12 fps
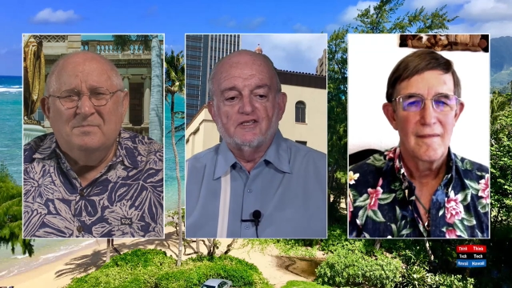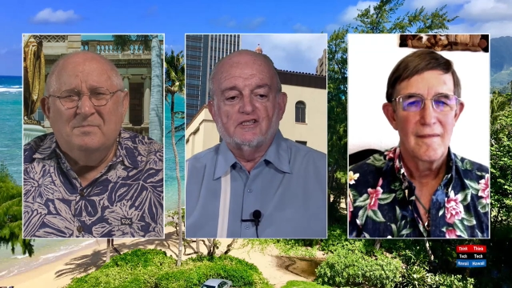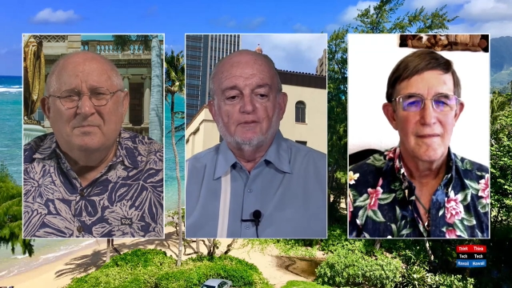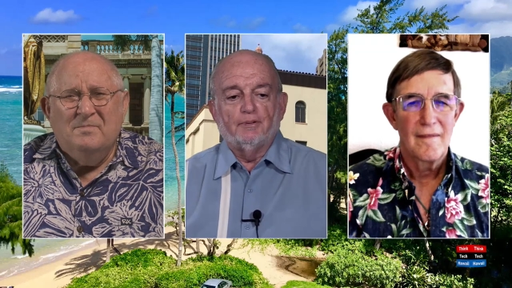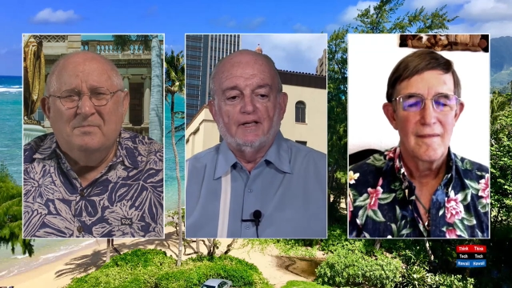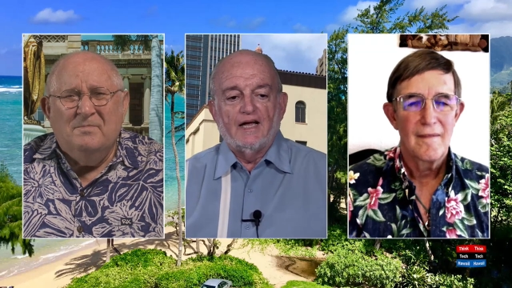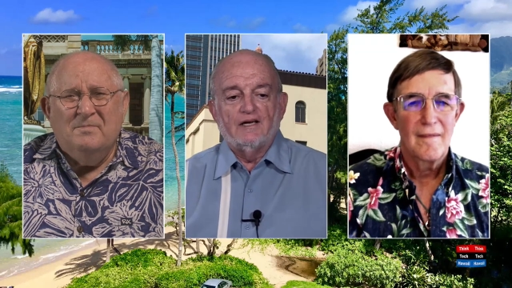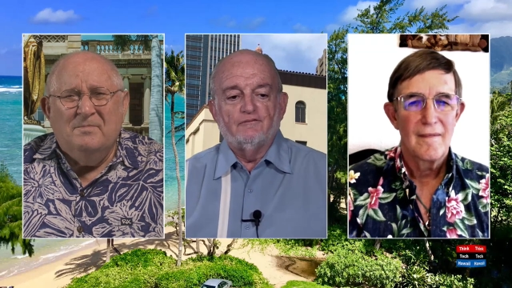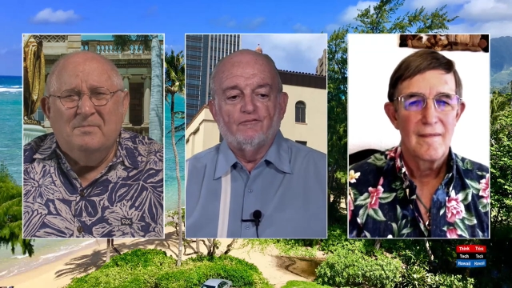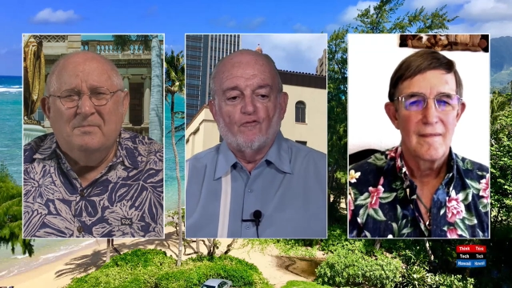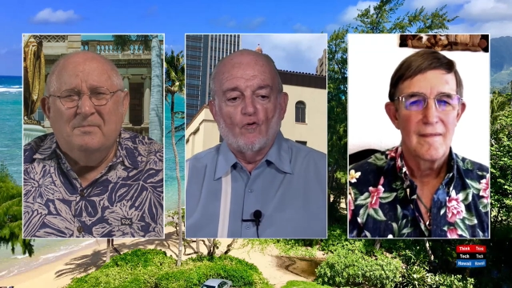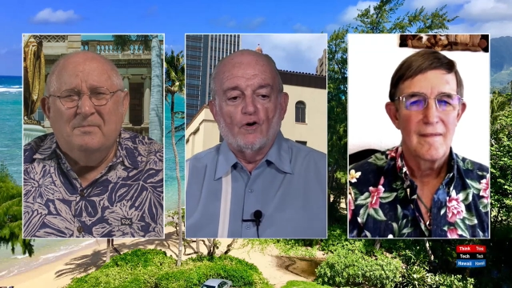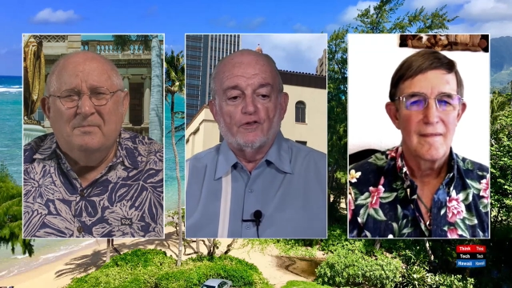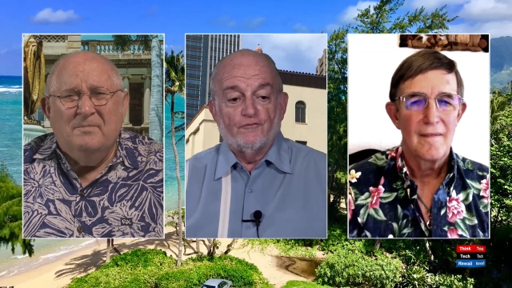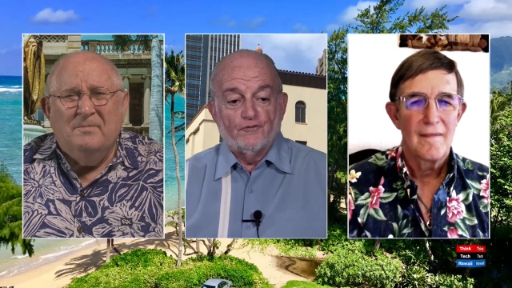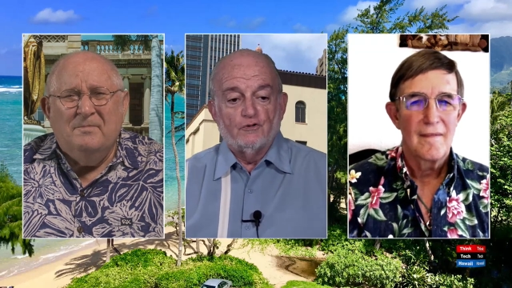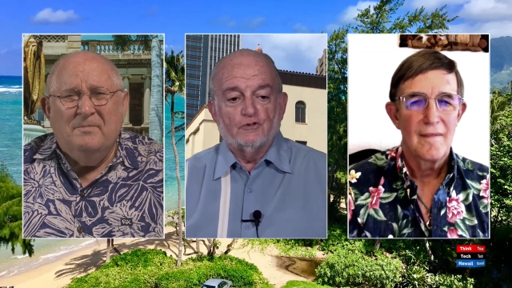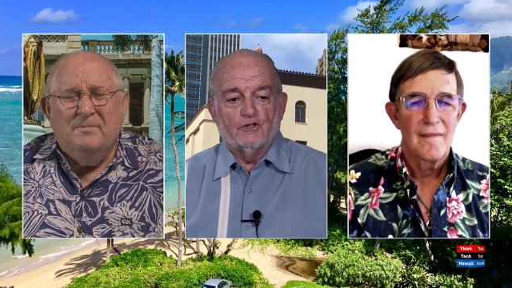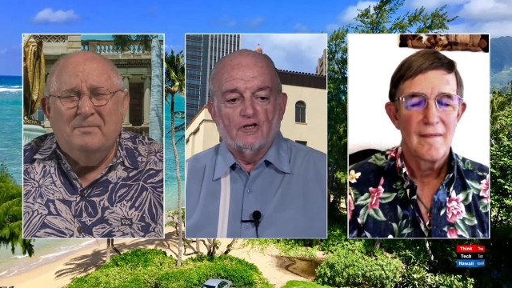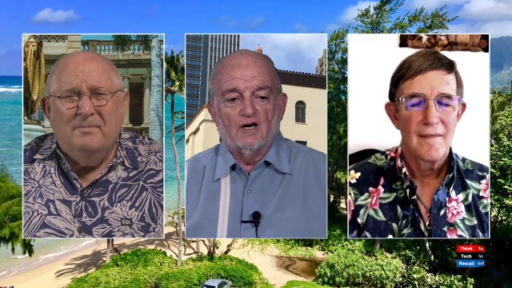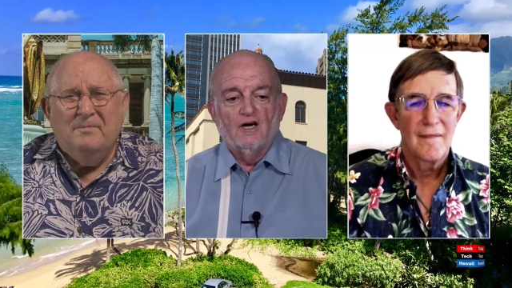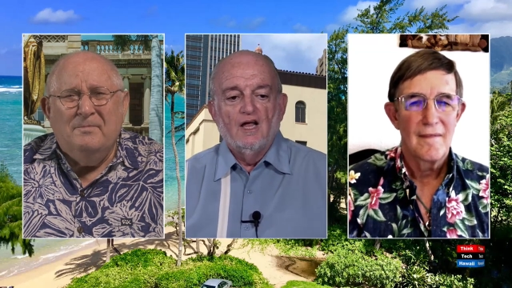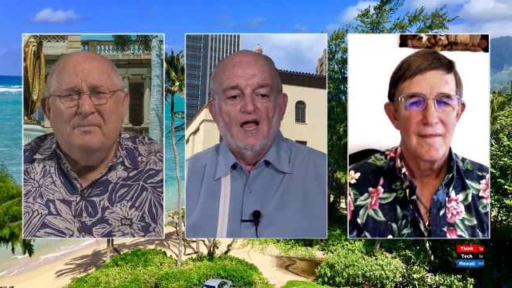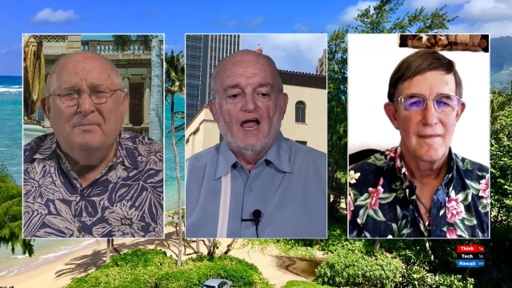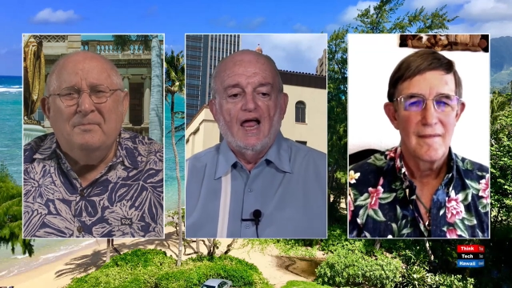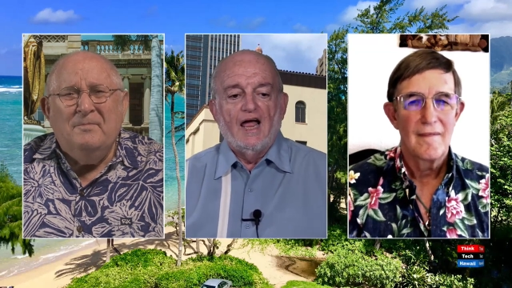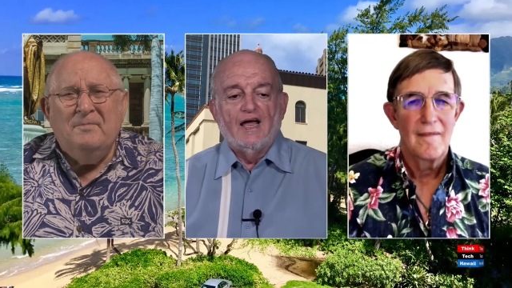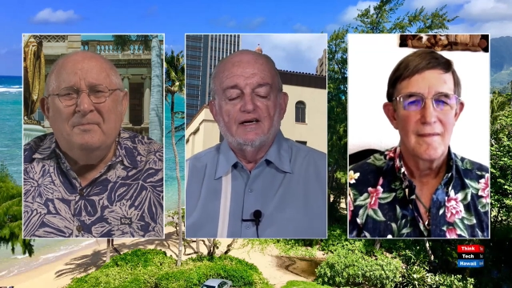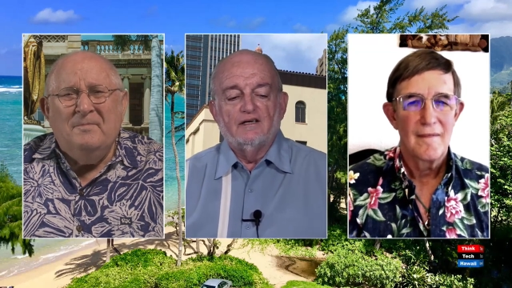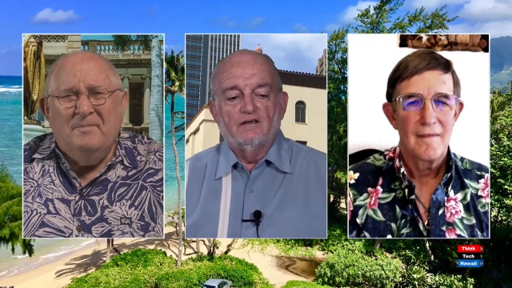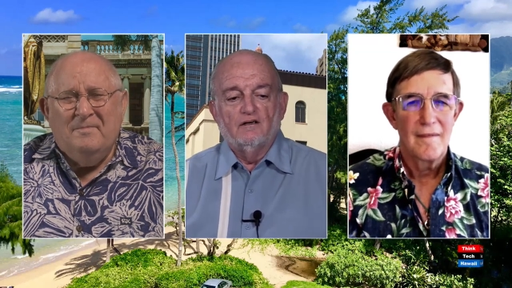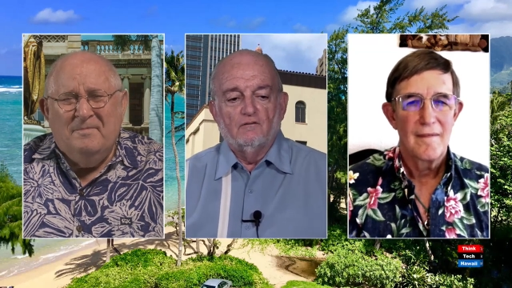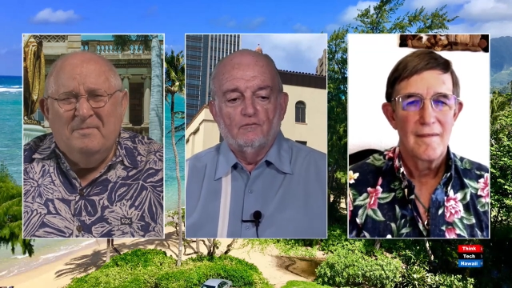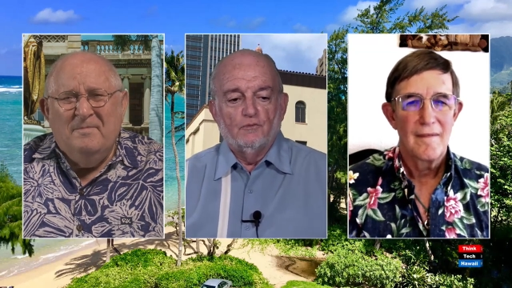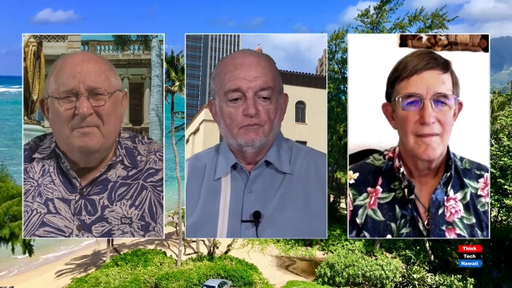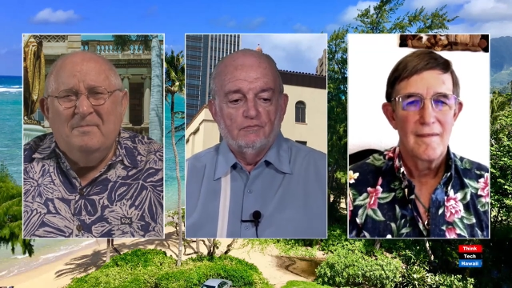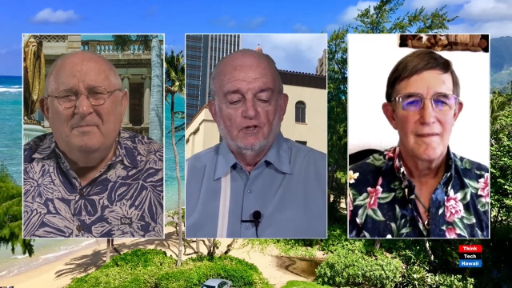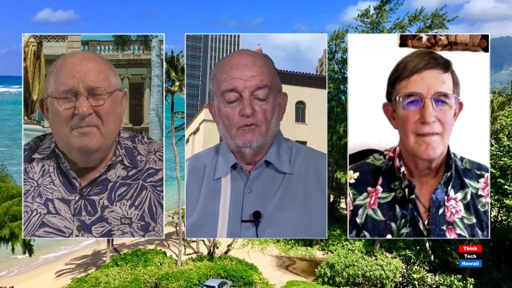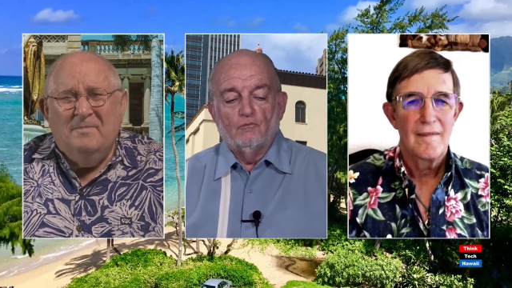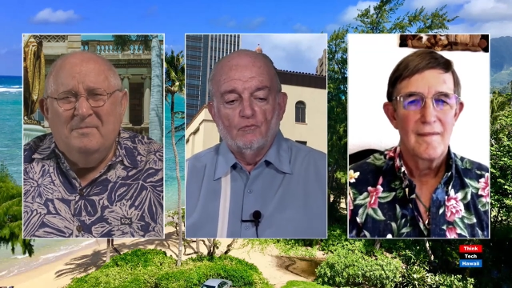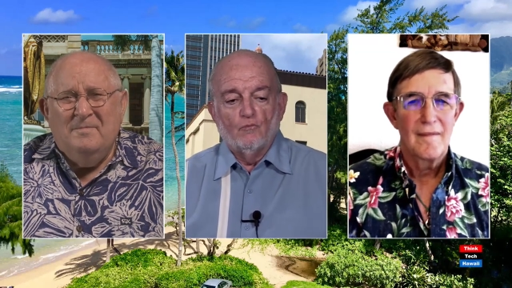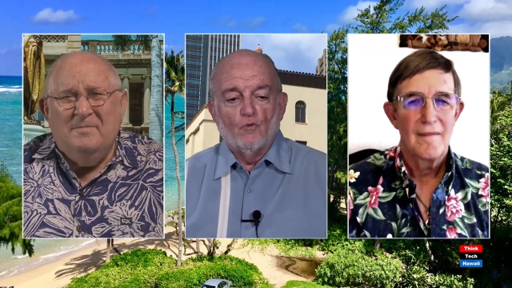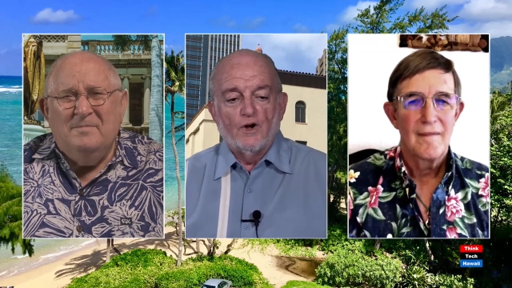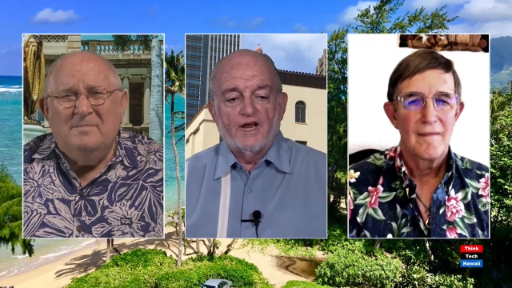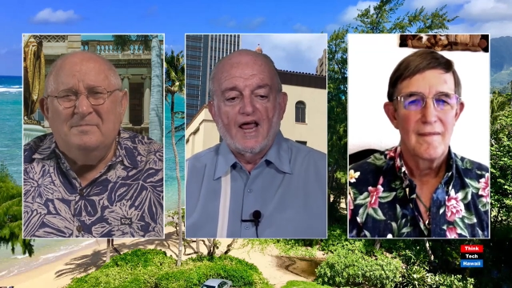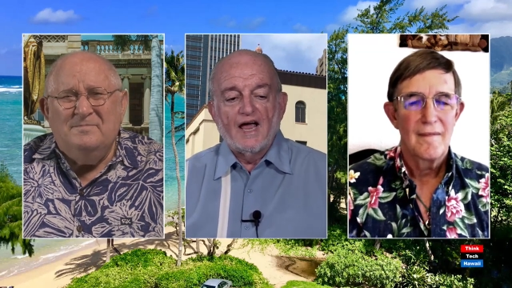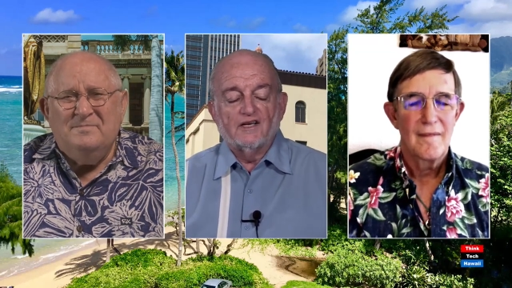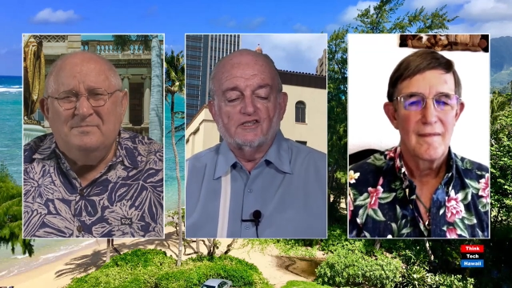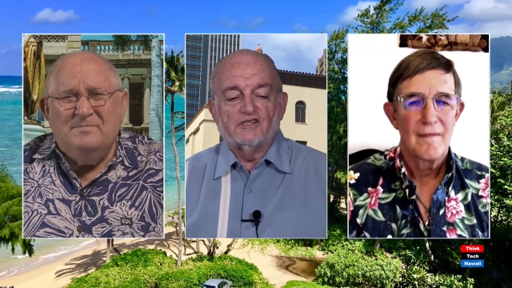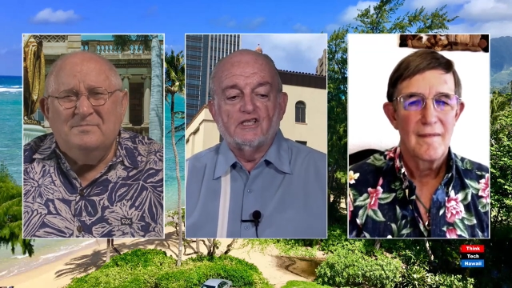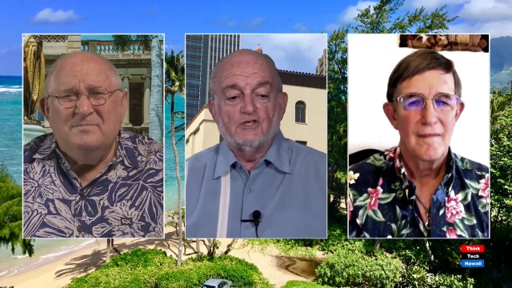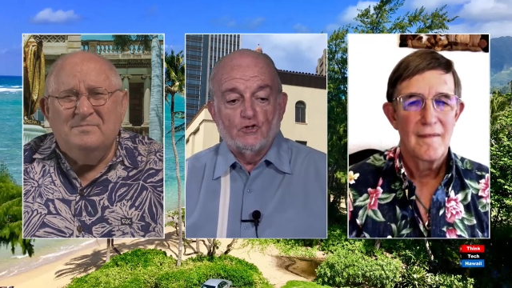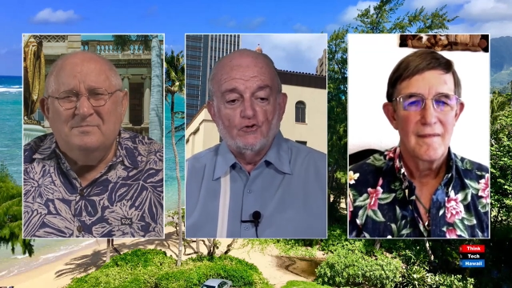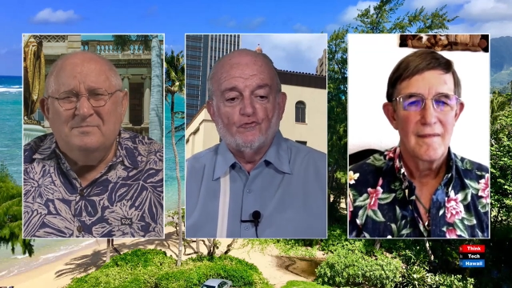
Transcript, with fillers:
Speaker 1: is to plan for the future. And you know, we can't see too